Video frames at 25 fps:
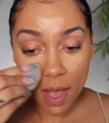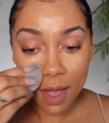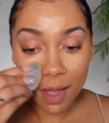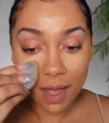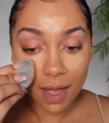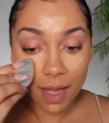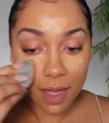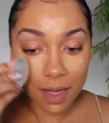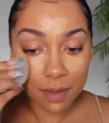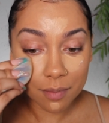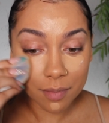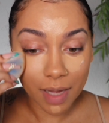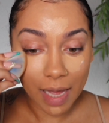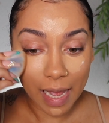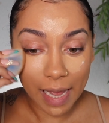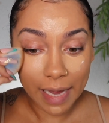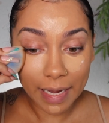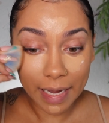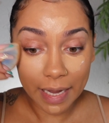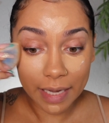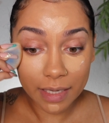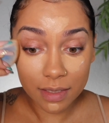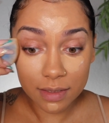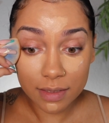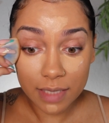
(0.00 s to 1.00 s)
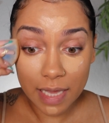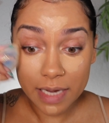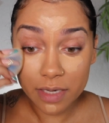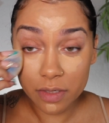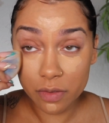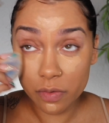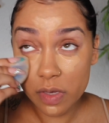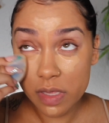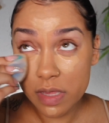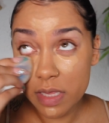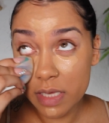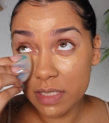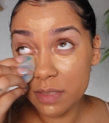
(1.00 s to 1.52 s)
I kind of like
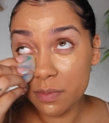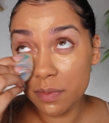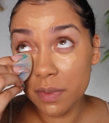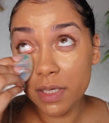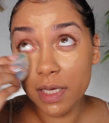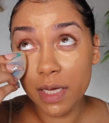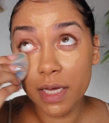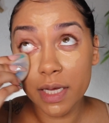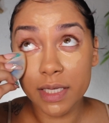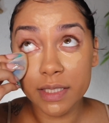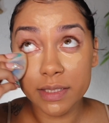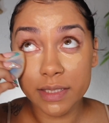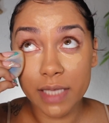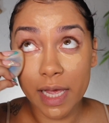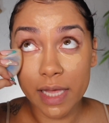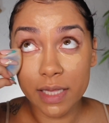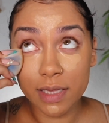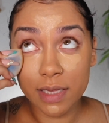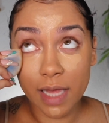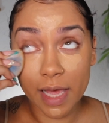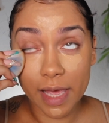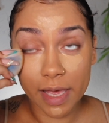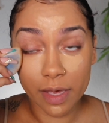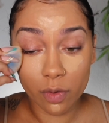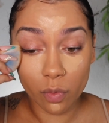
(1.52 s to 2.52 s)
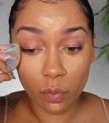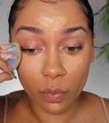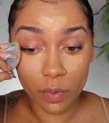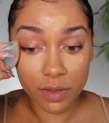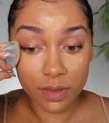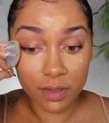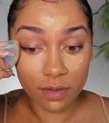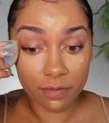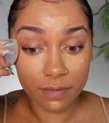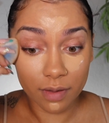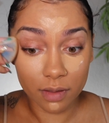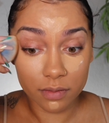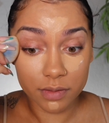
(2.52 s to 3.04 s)
doing this because I like when
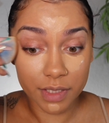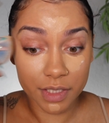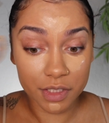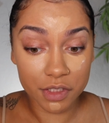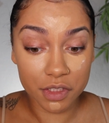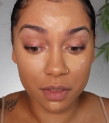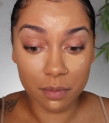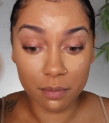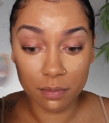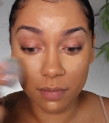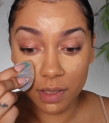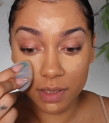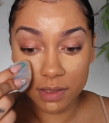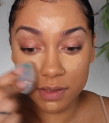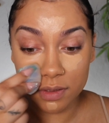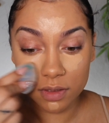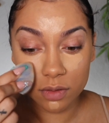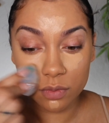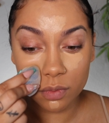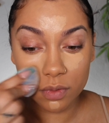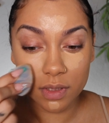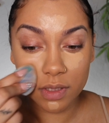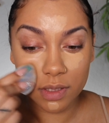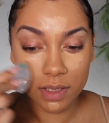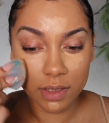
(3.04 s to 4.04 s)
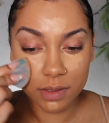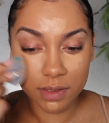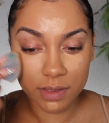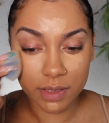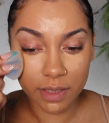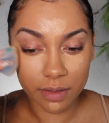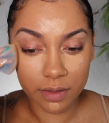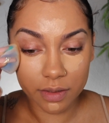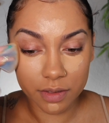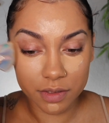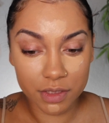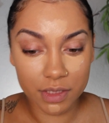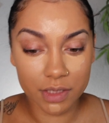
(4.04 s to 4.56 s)
the foundation mixes with the
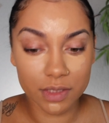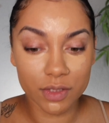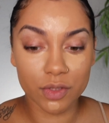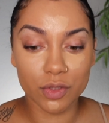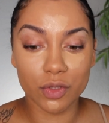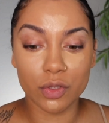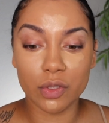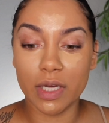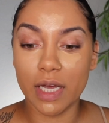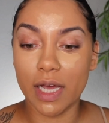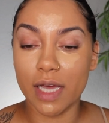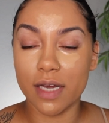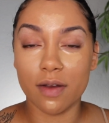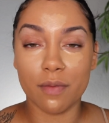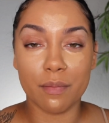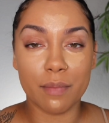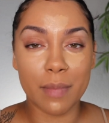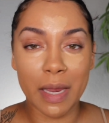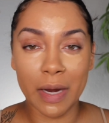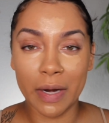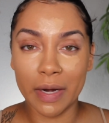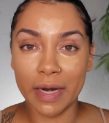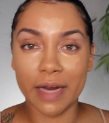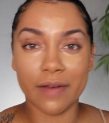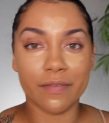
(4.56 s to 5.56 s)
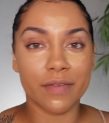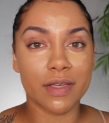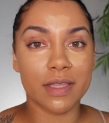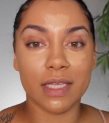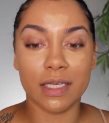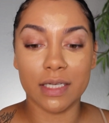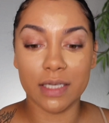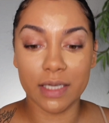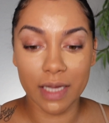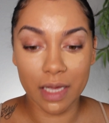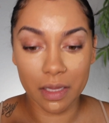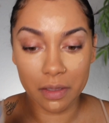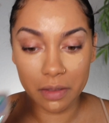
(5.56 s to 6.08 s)
concealer, just to kind of marry
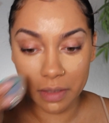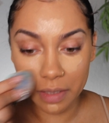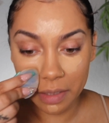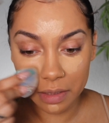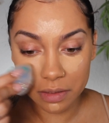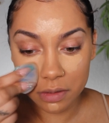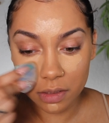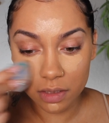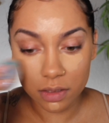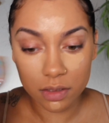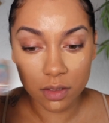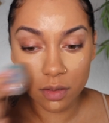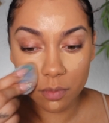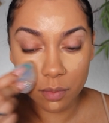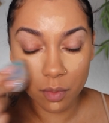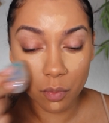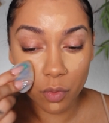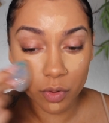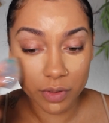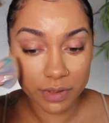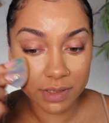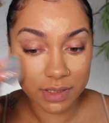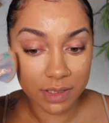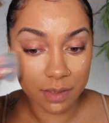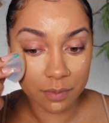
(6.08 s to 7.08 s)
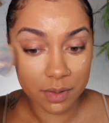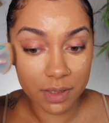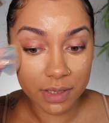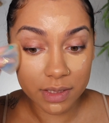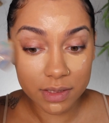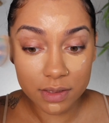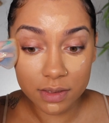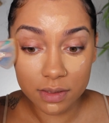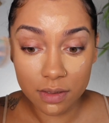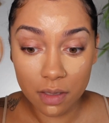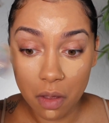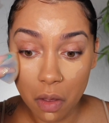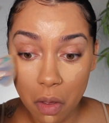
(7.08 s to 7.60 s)
everything together and look a little bit more
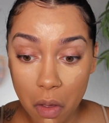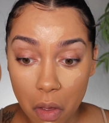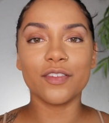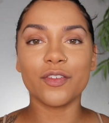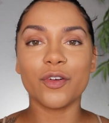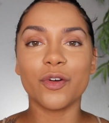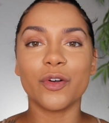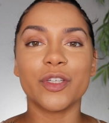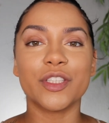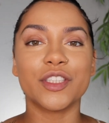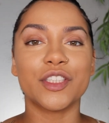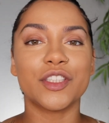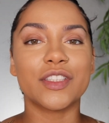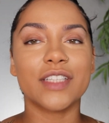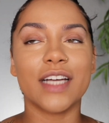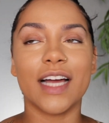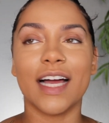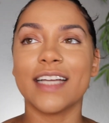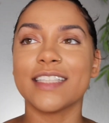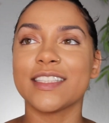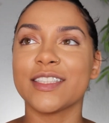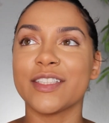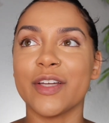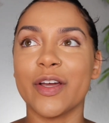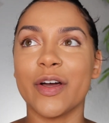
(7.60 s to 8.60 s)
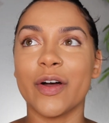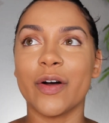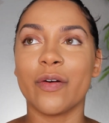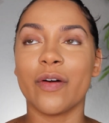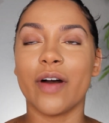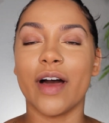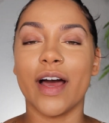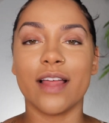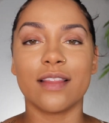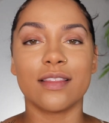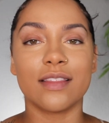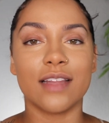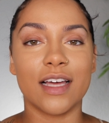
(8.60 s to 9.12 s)
seamless. Of course, you guys know
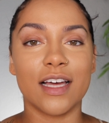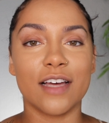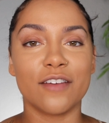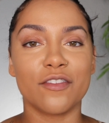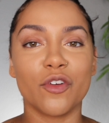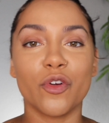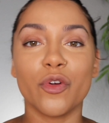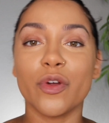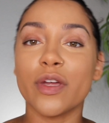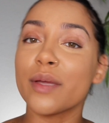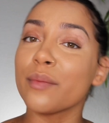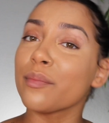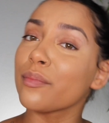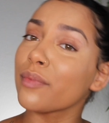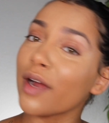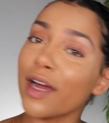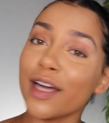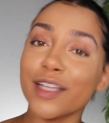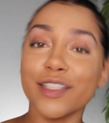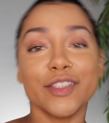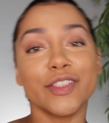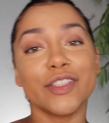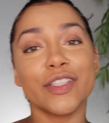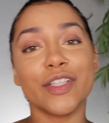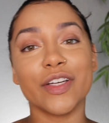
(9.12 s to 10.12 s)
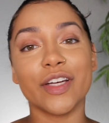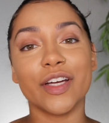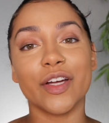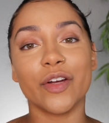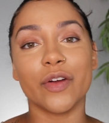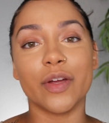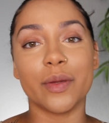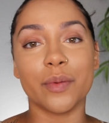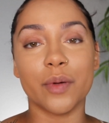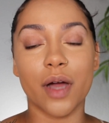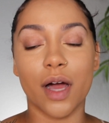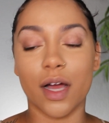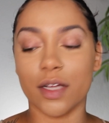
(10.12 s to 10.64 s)
I love cream bronzer and
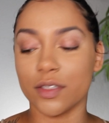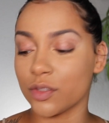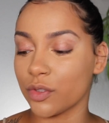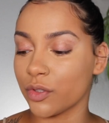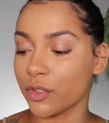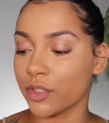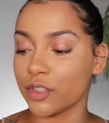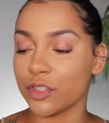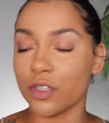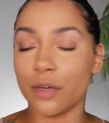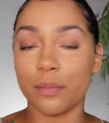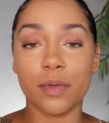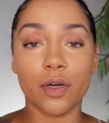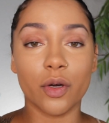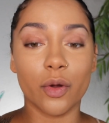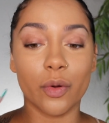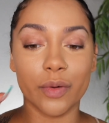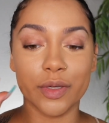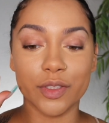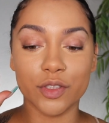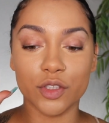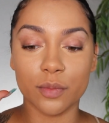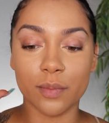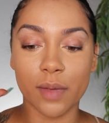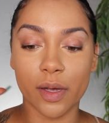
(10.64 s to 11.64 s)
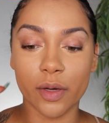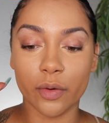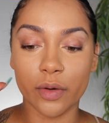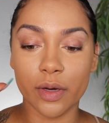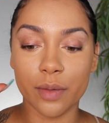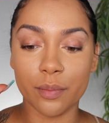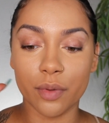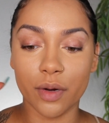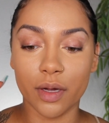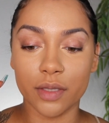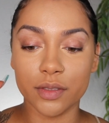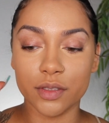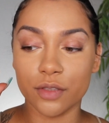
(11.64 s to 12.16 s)
cream contour, so I'm gonna go into my
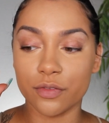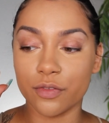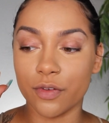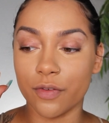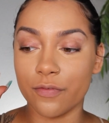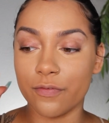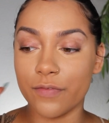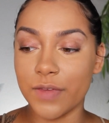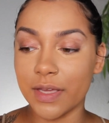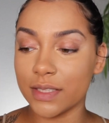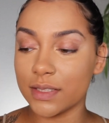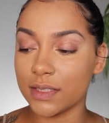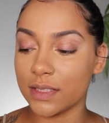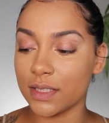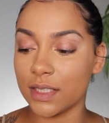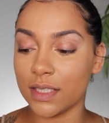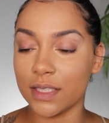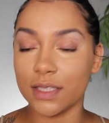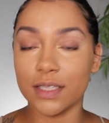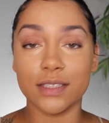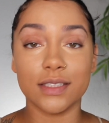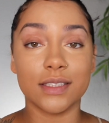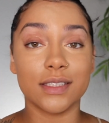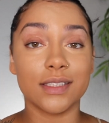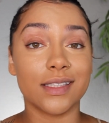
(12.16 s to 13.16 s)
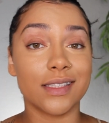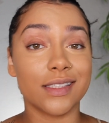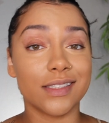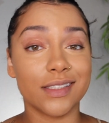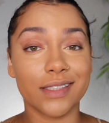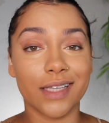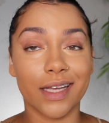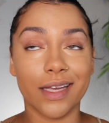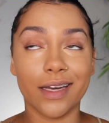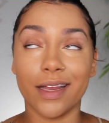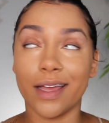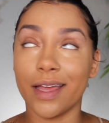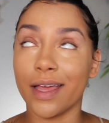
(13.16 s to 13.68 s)
cream bronzer from Fenty. This is in the
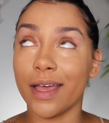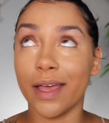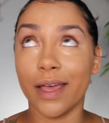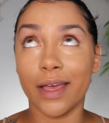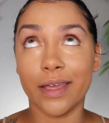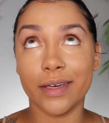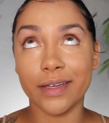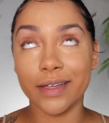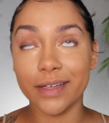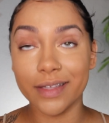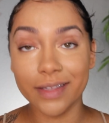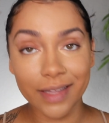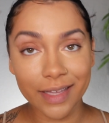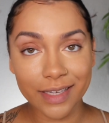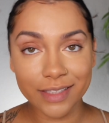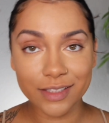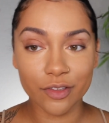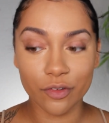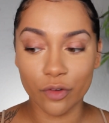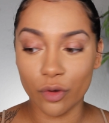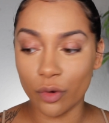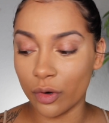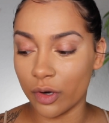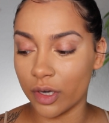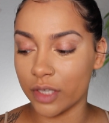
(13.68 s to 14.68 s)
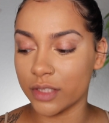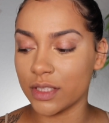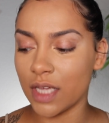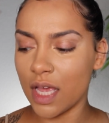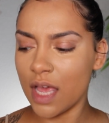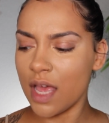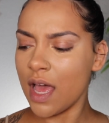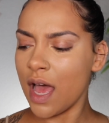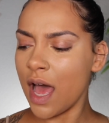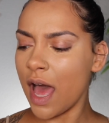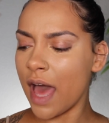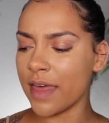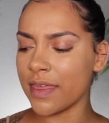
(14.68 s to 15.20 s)
shade Honey Glaze, of
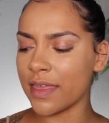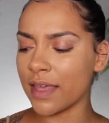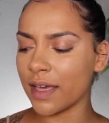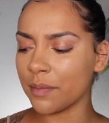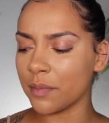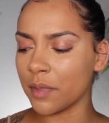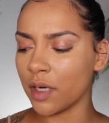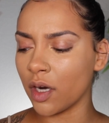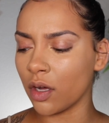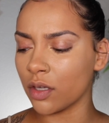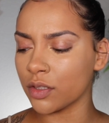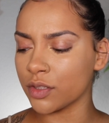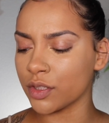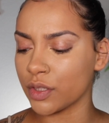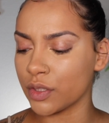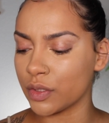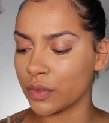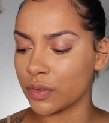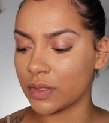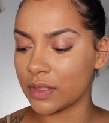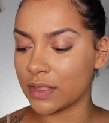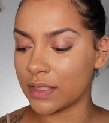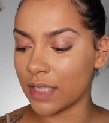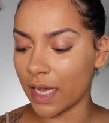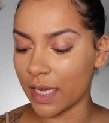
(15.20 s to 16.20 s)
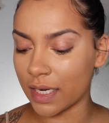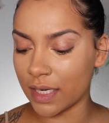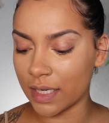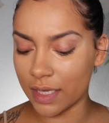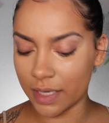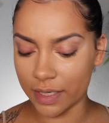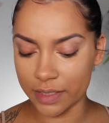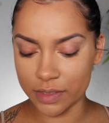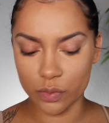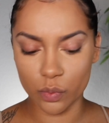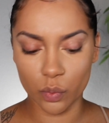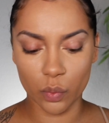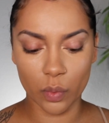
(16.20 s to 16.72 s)
course. I think I'm gonna also use Teddy
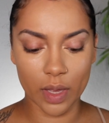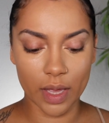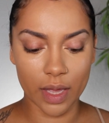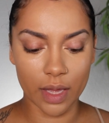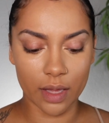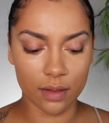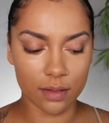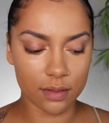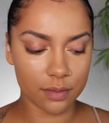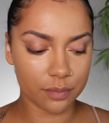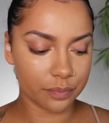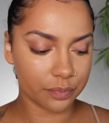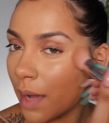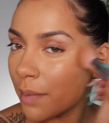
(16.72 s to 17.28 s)
as well.